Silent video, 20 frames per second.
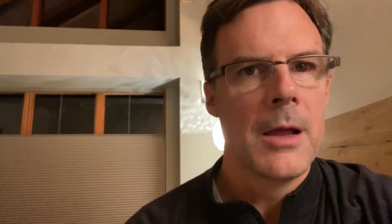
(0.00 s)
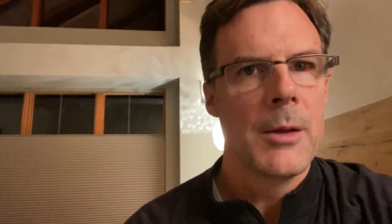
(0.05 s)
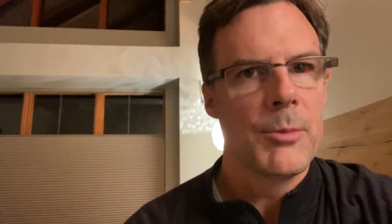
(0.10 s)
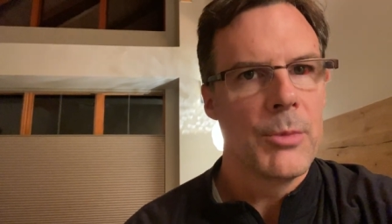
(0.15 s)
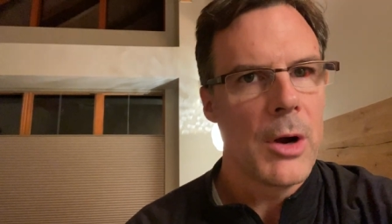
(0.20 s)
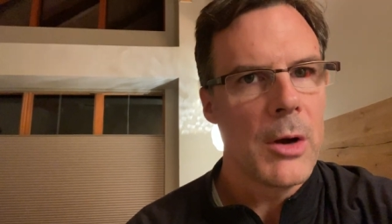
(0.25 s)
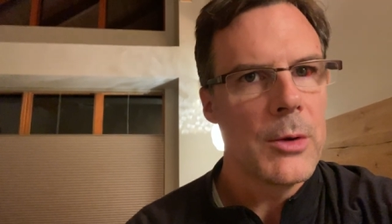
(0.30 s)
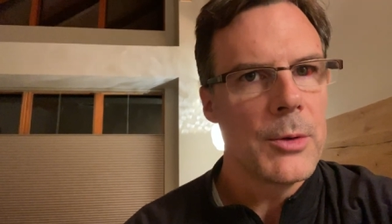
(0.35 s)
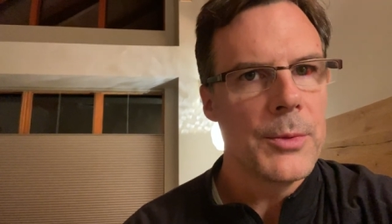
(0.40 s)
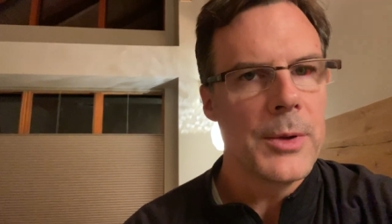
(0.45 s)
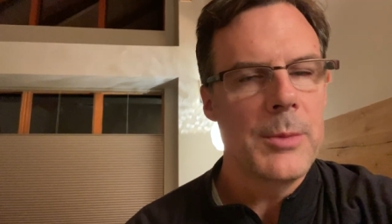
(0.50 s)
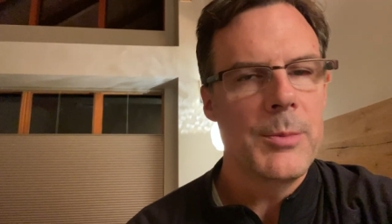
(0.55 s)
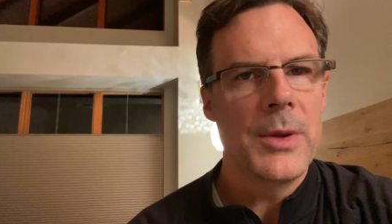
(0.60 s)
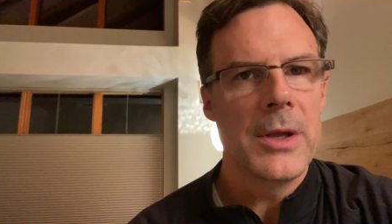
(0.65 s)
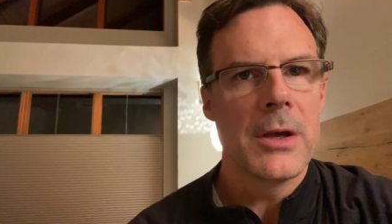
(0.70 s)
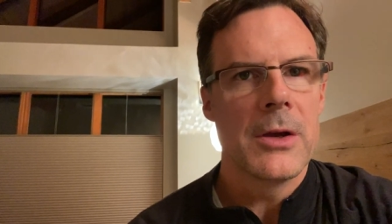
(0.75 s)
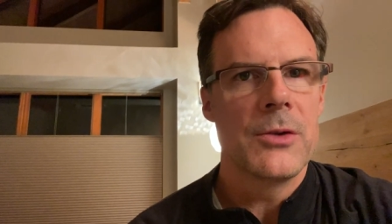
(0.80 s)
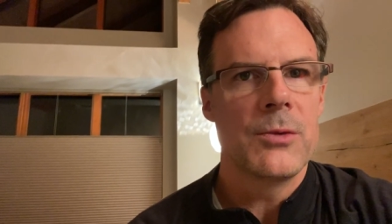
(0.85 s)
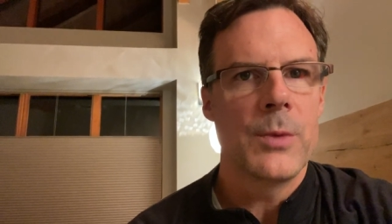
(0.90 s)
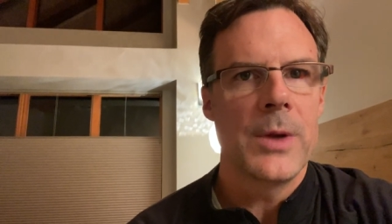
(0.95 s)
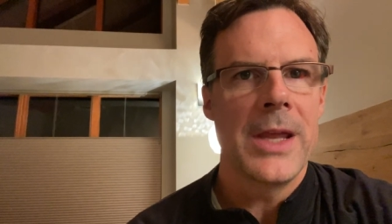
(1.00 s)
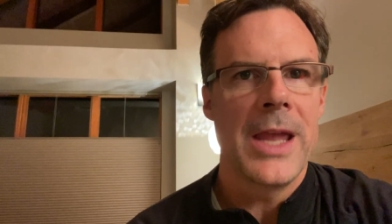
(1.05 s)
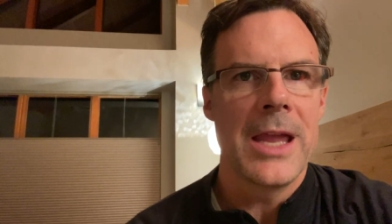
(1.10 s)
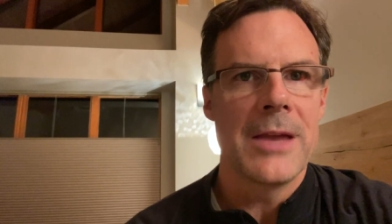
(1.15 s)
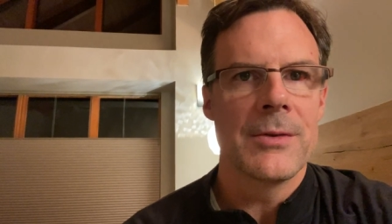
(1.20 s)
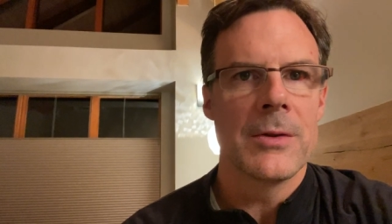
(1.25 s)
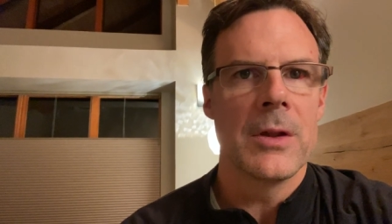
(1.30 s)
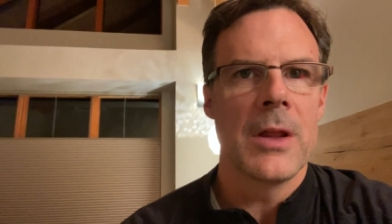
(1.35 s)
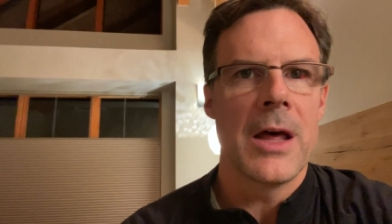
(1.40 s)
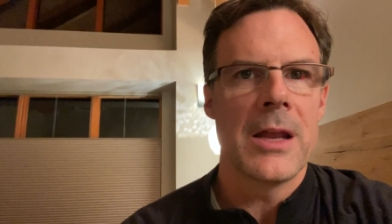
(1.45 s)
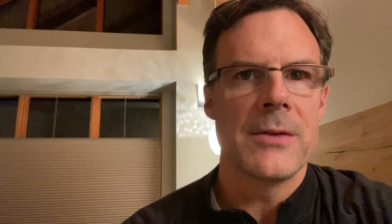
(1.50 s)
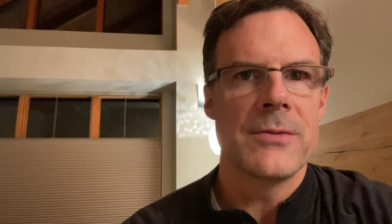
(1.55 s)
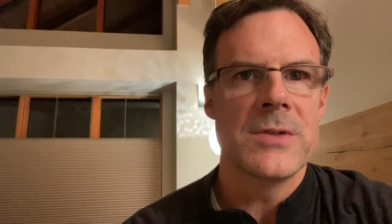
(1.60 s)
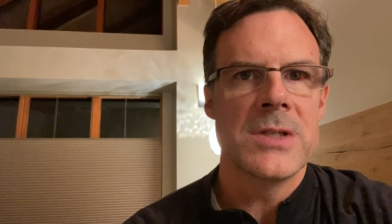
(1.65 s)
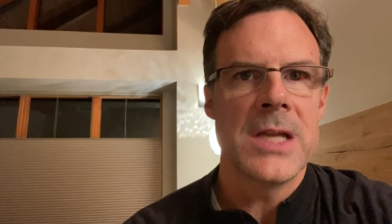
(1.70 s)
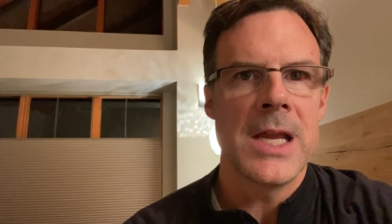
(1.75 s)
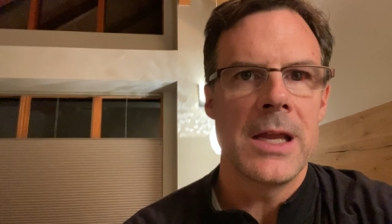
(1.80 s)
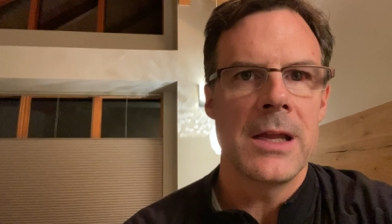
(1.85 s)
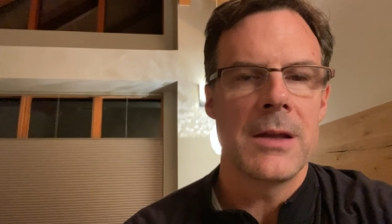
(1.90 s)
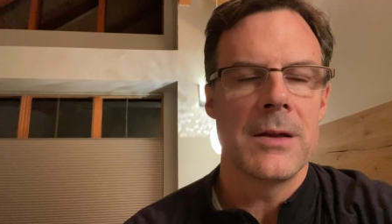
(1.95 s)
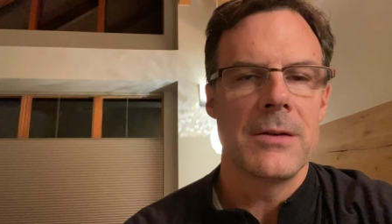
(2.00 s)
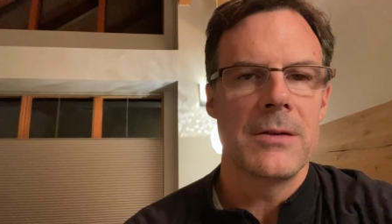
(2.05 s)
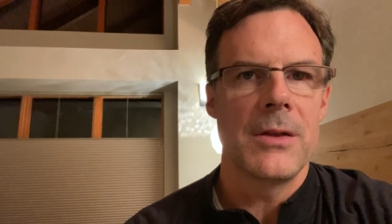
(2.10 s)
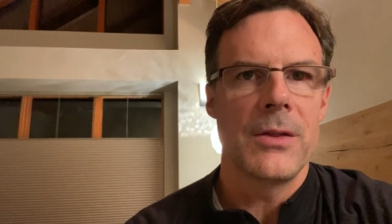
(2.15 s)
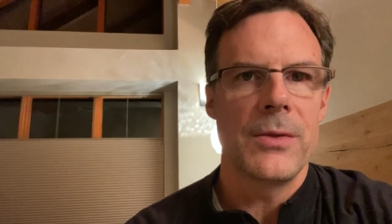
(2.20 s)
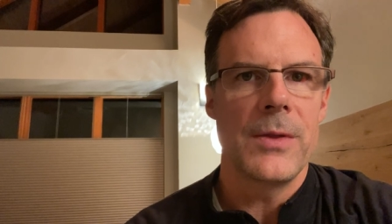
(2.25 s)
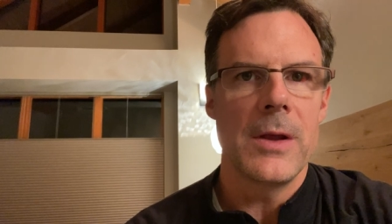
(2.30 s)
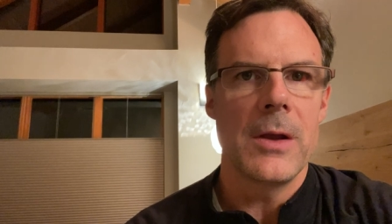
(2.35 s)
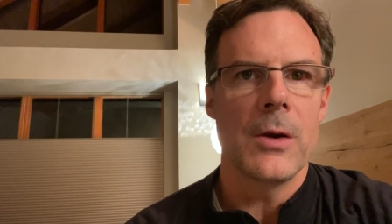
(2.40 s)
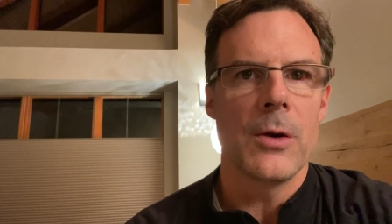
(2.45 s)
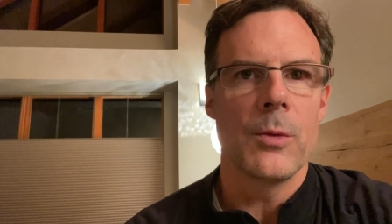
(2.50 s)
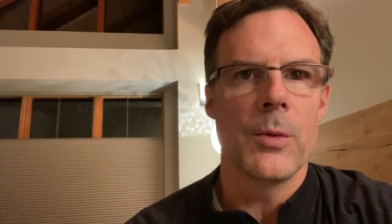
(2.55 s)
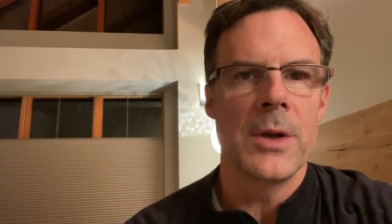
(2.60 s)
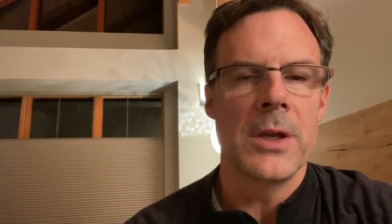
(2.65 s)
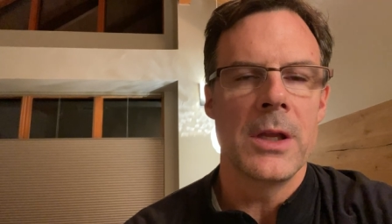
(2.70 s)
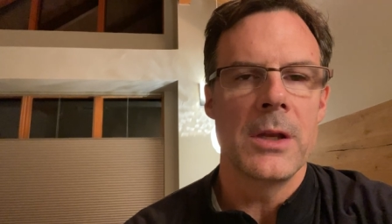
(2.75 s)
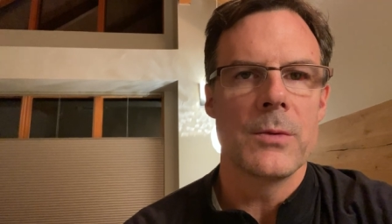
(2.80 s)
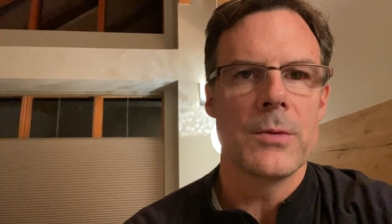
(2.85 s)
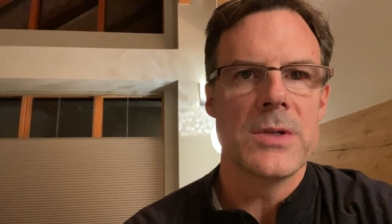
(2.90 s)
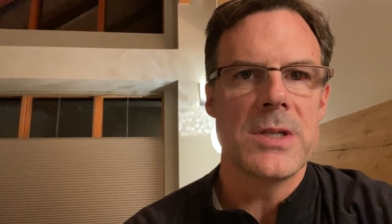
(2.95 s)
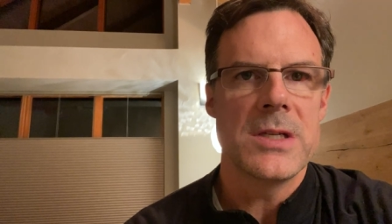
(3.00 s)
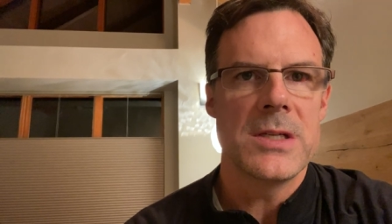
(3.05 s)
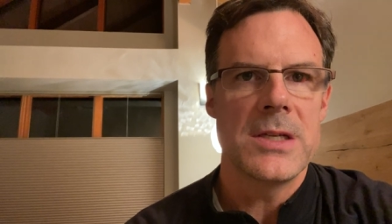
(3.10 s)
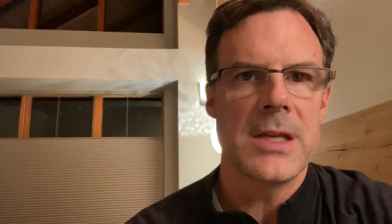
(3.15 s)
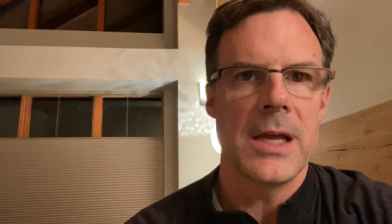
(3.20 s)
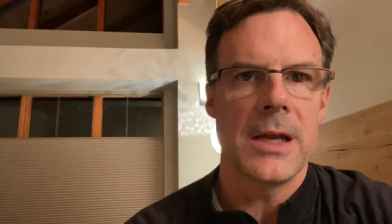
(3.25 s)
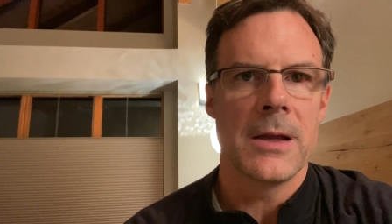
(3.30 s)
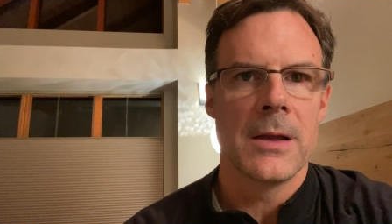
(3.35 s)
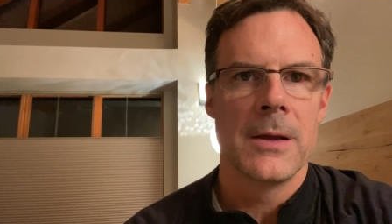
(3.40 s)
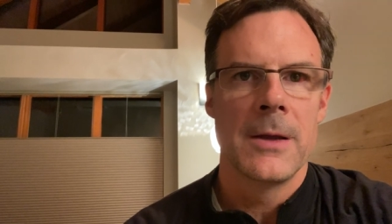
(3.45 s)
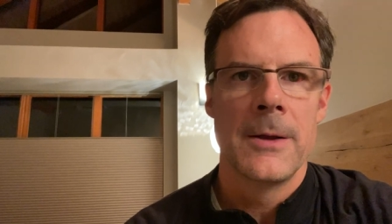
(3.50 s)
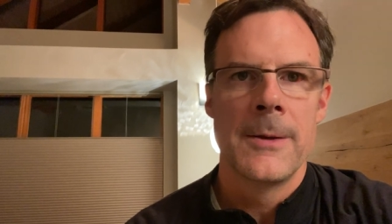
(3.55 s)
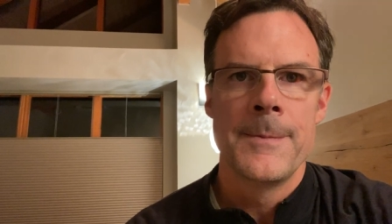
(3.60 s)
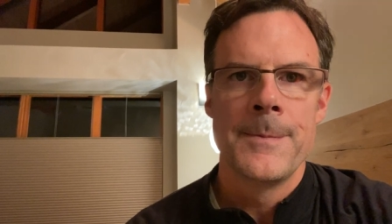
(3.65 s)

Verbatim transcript: probably because we gave a lot of zinc to Theo when he was sick.